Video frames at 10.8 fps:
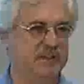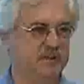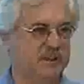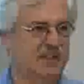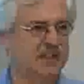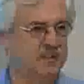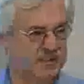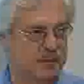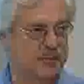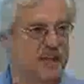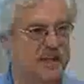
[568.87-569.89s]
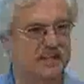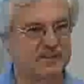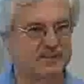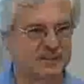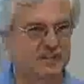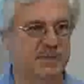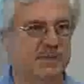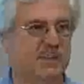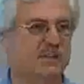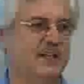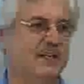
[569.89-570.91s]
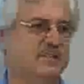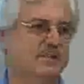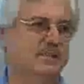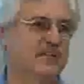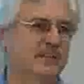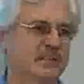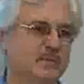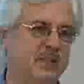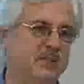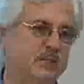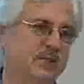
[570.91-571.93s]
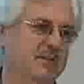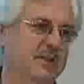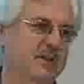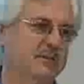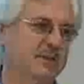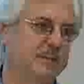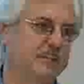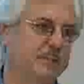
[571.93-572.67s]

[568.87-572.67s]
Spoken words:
You want to get it to the back or something like that, so your lot has to be even bigger that way.